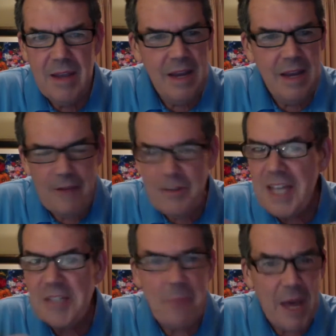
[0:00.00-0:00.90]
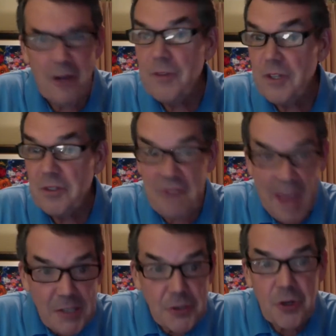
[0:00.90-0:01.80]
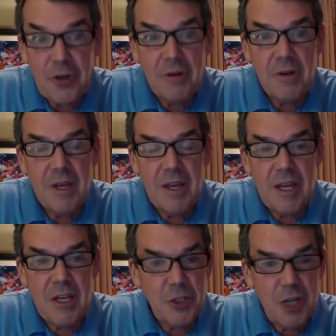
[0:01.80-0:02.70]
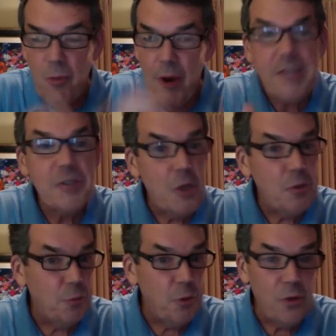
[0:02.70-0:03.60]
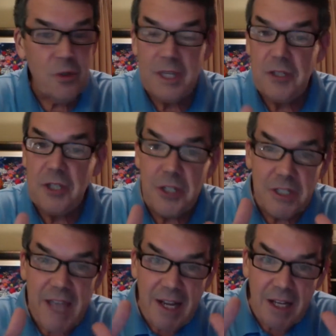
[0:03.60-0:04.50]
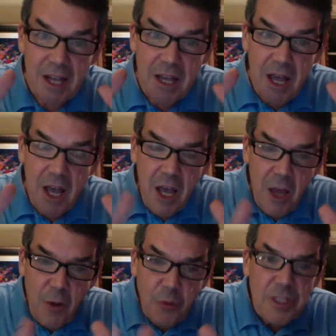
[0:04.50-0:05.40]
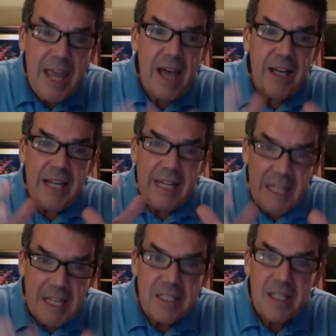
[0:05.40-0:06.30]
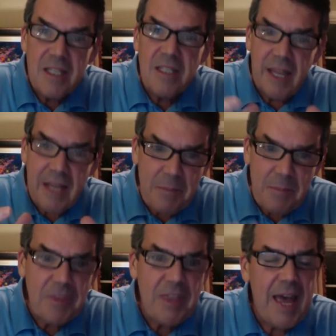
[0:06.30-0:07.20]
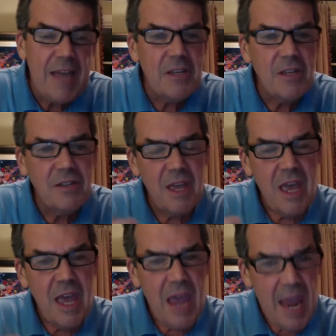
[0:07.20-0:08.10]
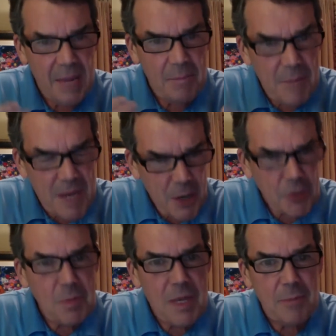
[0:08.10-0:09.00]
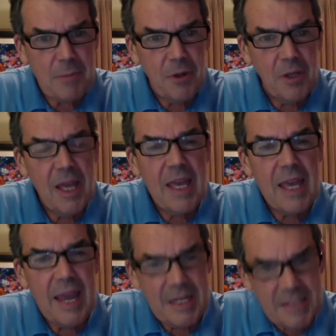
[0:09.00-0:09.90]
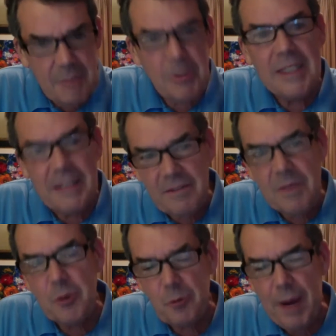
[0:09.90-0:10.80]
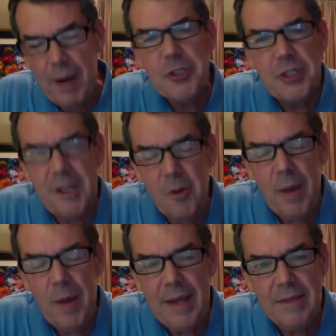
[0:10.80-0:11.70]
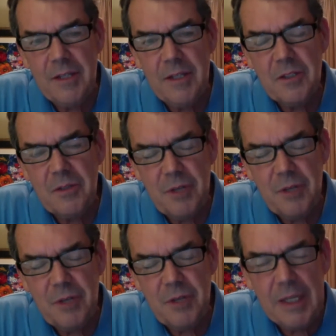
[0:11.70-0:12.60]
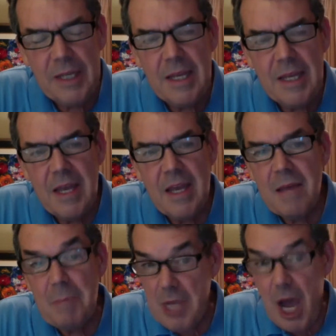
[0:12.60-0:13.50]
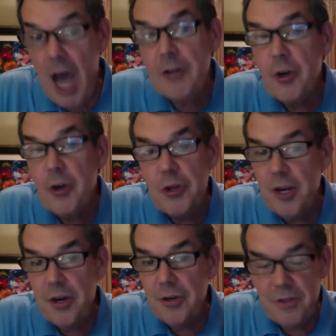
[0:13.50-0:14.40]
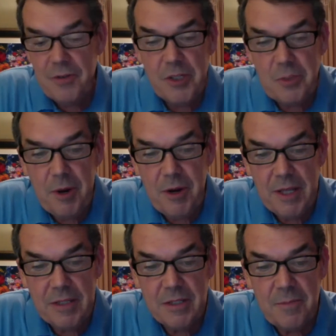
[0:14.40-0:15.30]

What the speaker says: everything's better if it's faster, she breaks those rules and she just kind of hones down and listens and empathizes and hears people and is able to give them direction in a way that is really beyond her years of experience.